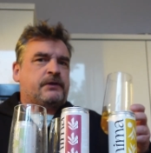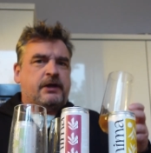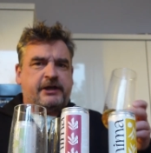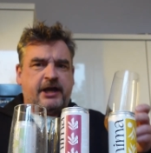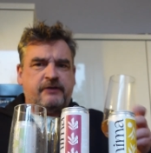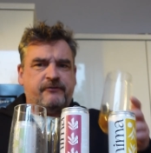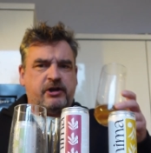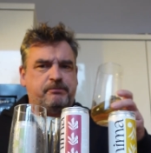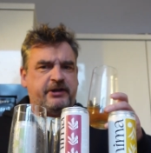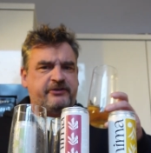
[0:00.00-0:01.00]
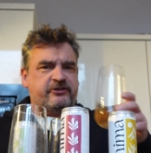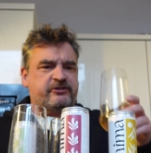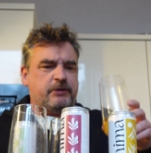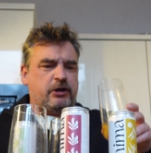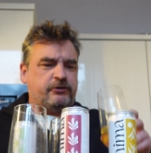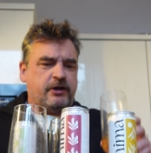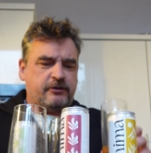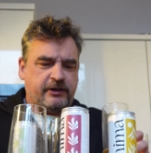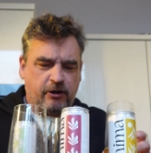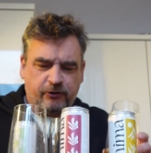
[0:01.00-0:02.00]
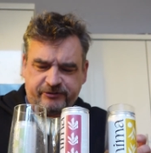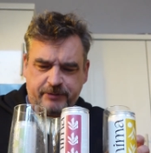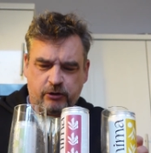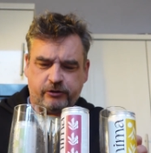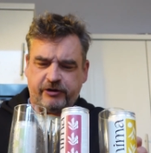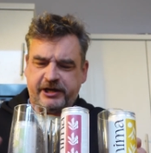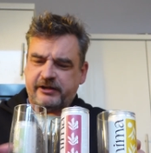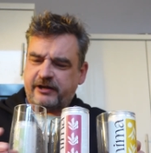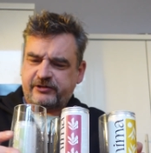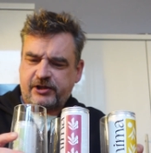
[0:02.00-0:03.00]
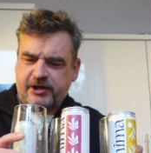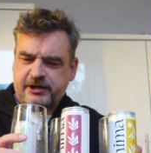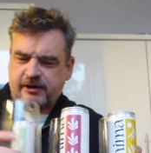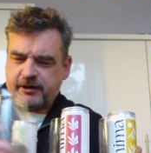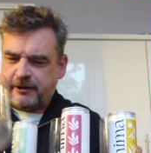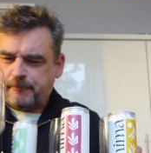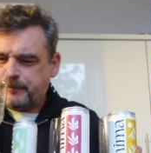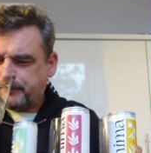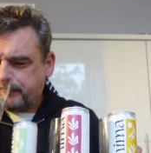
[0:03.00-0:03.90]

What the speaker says: Again, very pleasant smell. They all smell great, that's the thing.